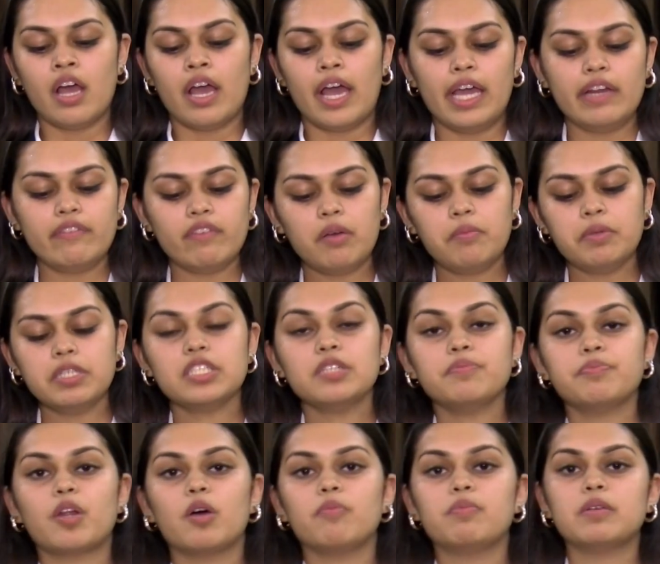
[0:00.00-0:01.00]
Environmental
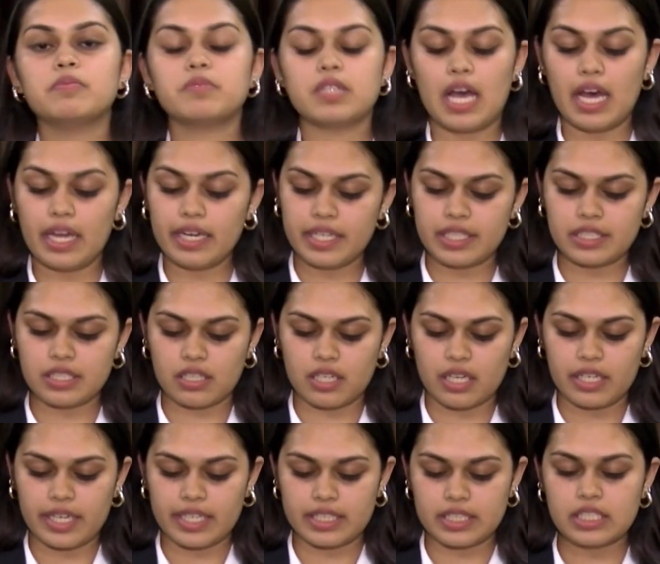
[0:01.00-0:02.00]
problems are
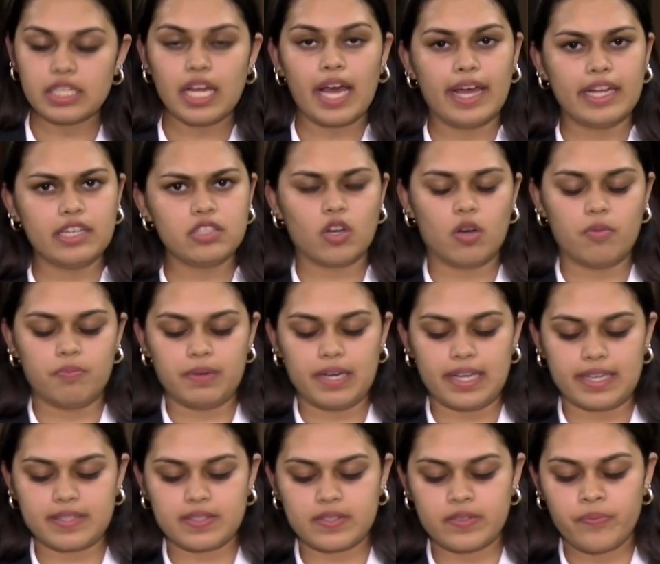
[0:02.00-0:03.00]
interconnected and
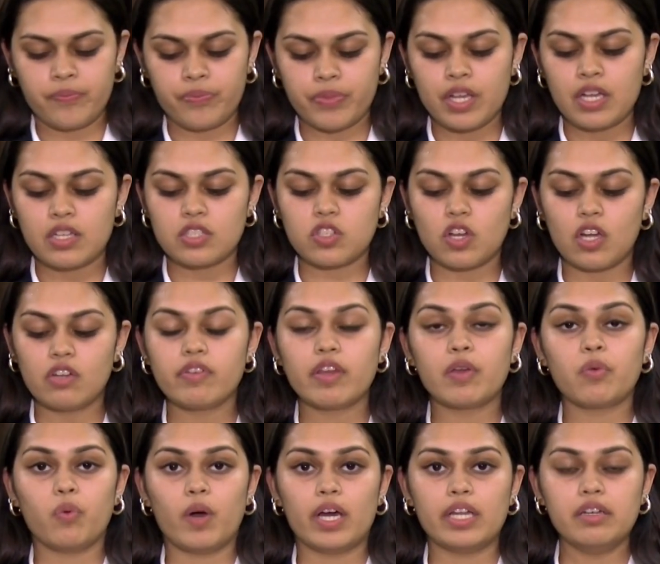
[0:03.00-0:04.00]
complex.
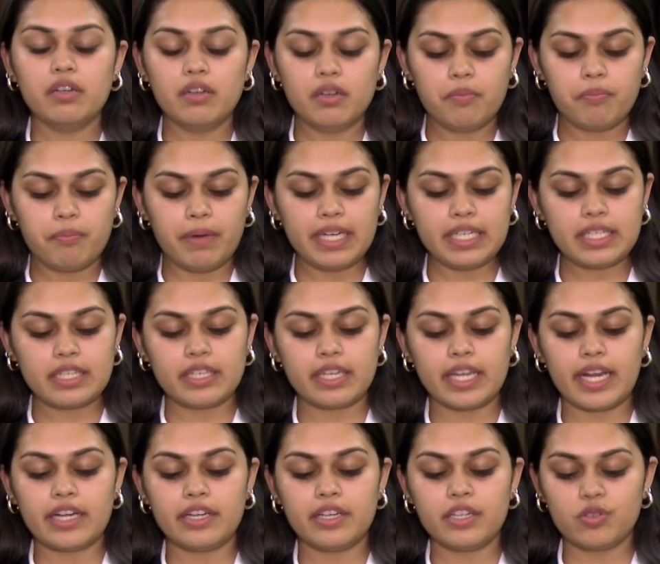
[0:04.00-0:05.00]
Solving one might
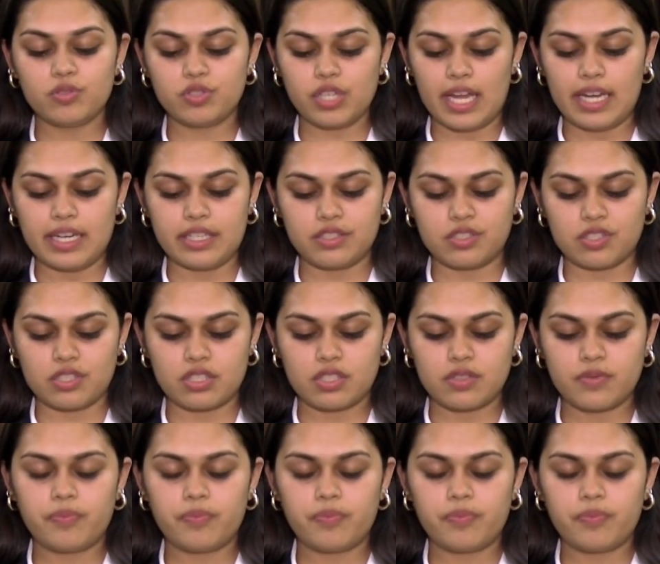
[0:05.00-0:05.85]
create new challenges.